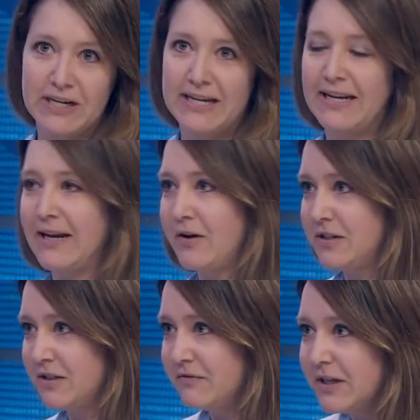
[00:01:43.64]
dirty, getting out
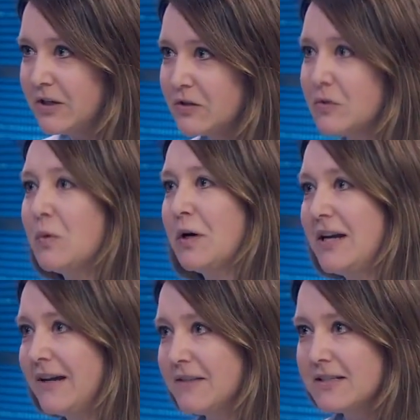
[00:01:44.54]
into the vineyards,
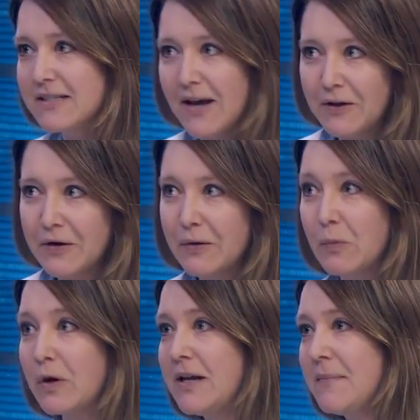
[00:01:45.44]
working in the cellar,
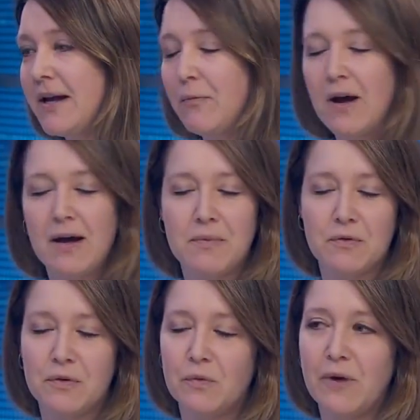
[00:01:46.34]
working my way up
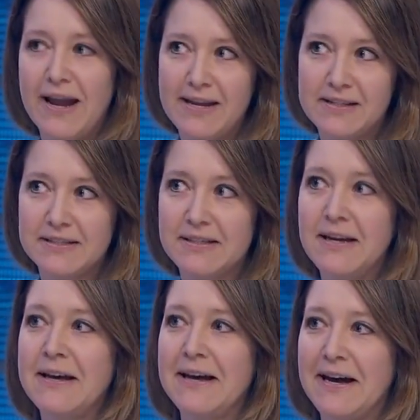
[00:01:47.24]
through the ranks.
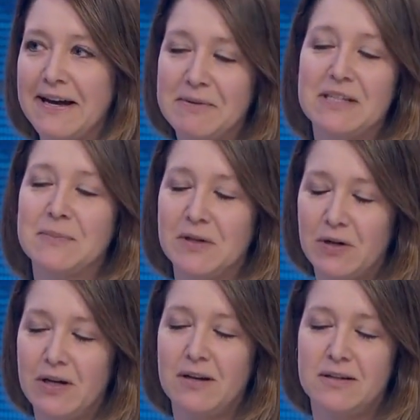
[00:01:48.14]
But it's been
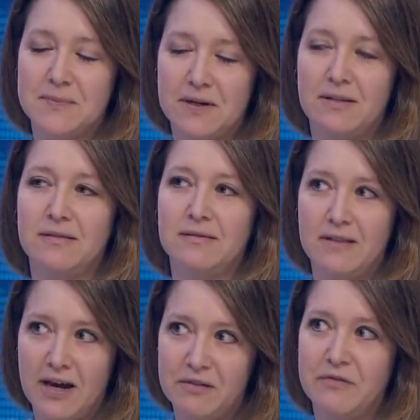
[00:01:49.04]
a
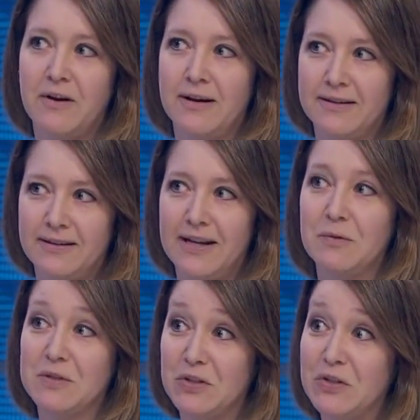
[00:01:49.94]
lot of fun,
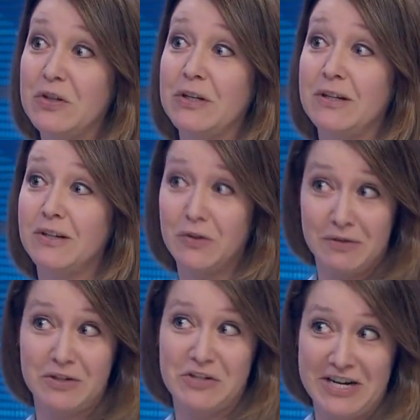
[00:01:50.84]
and it was a good career